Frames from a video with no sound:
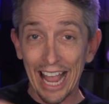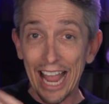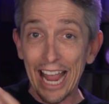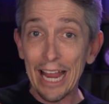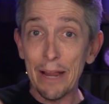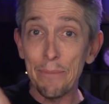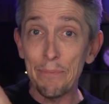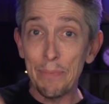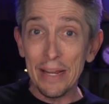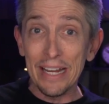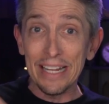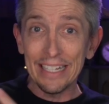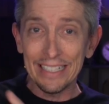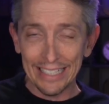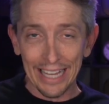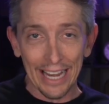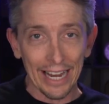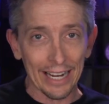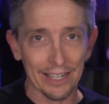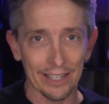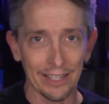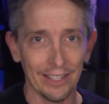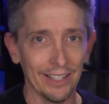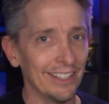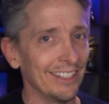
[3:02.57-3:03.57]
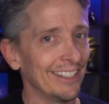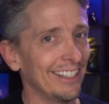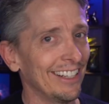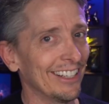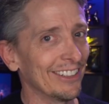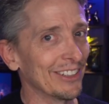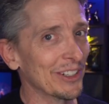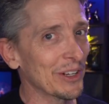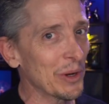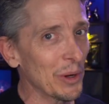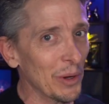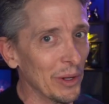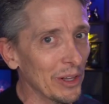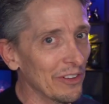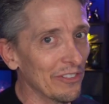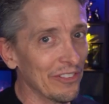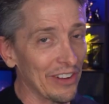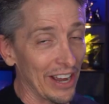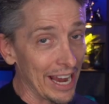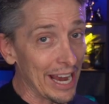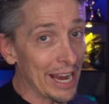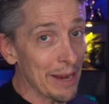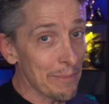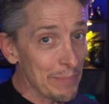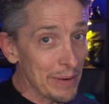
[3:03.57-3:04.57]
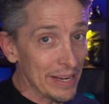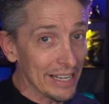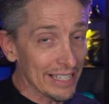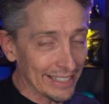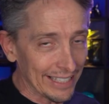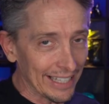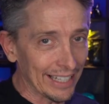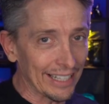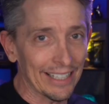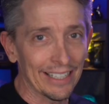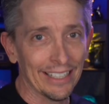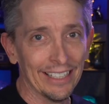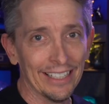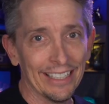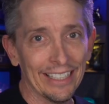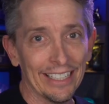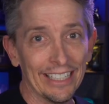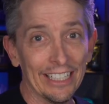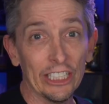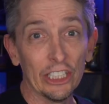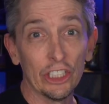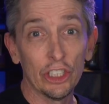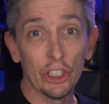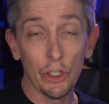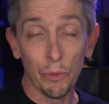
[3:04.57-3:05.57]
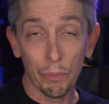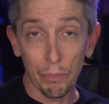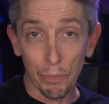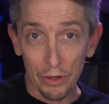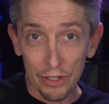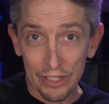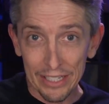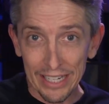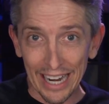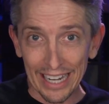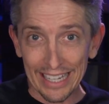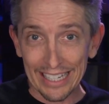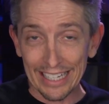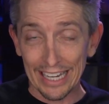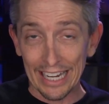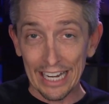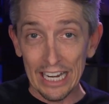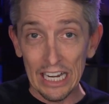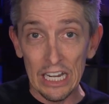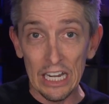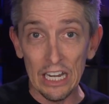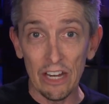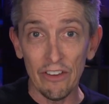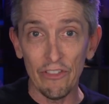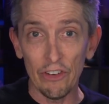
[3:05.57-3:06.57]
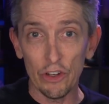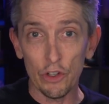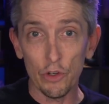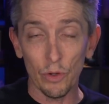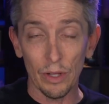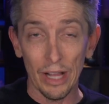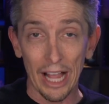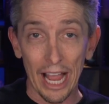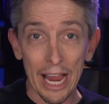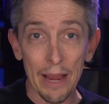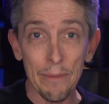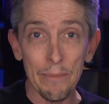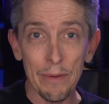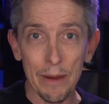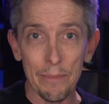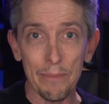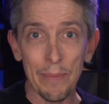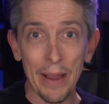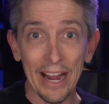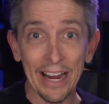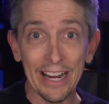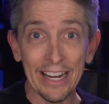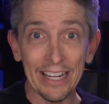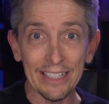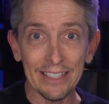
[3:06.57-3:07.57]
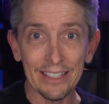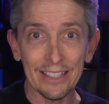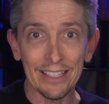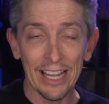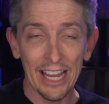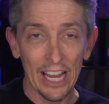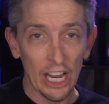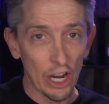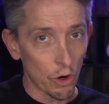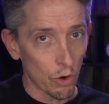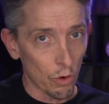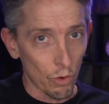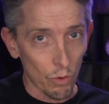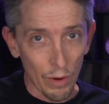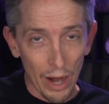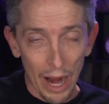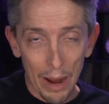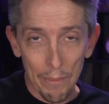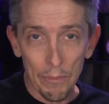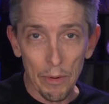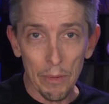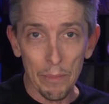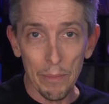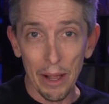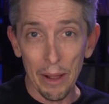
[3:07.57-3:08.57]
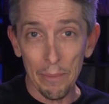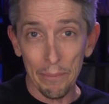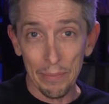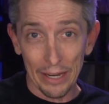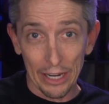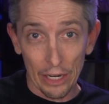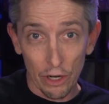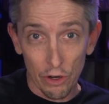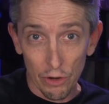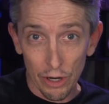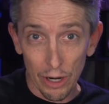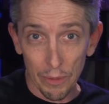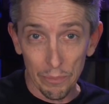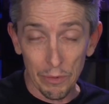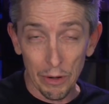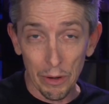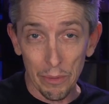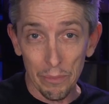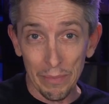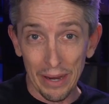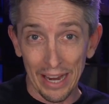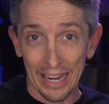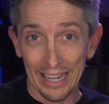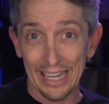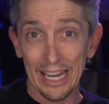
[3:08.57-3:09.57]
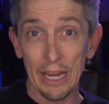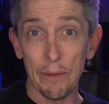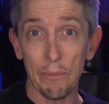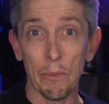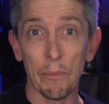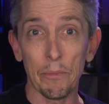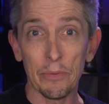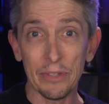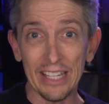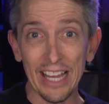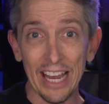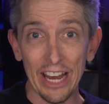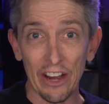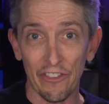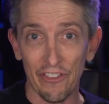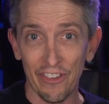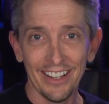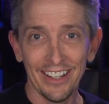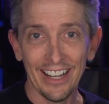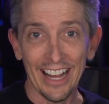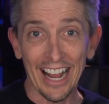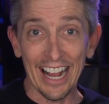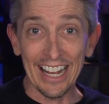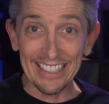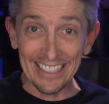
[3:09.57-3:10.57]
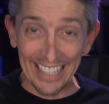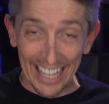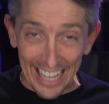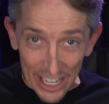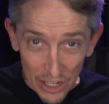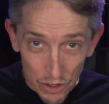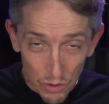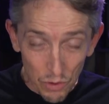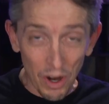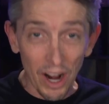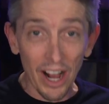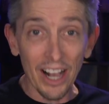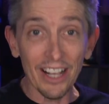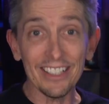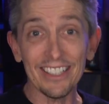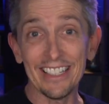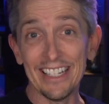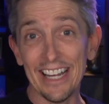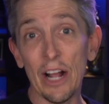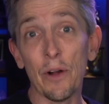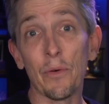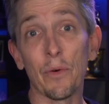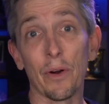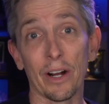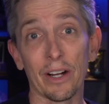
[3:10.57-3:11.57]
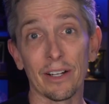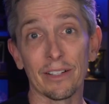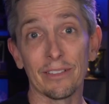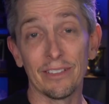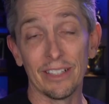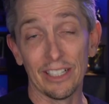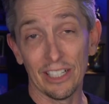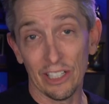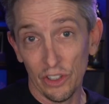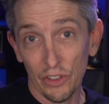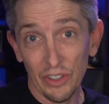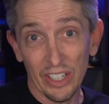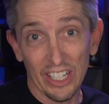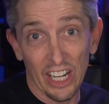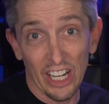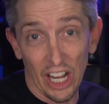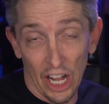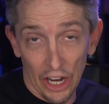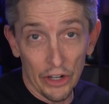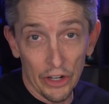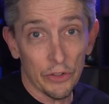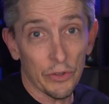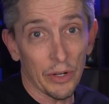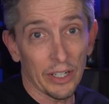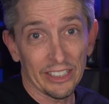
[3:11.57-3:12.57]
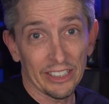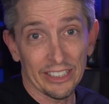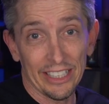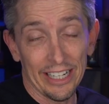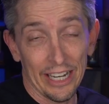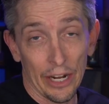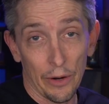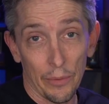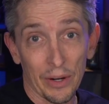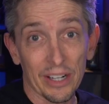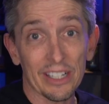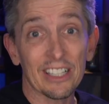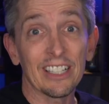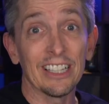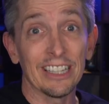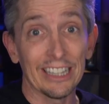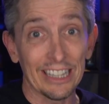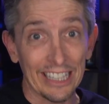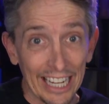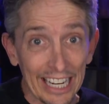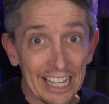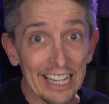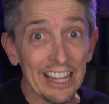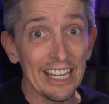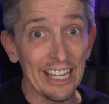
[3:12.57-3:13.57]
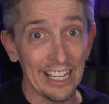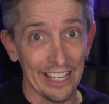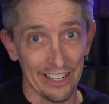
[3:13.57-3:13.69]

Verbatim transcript: IPsec. And the goal of IPsec is to protect individual IP packets, wrap them up, encrypt them, and keep them safe as they cross networks, including untrusted networks like the